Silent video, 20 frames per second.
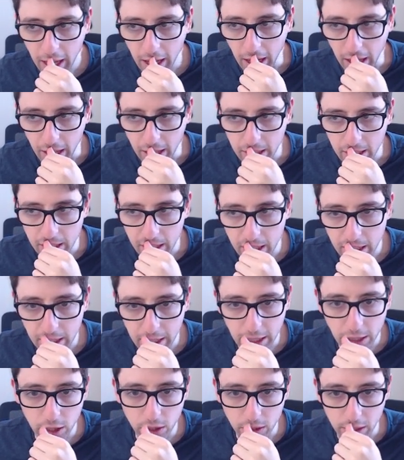
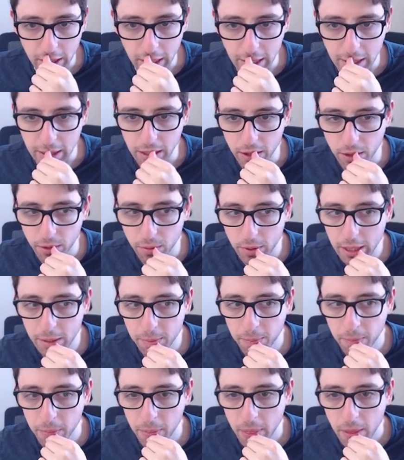and he goes knight
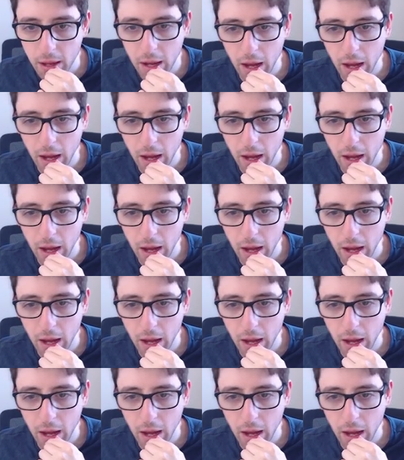d3.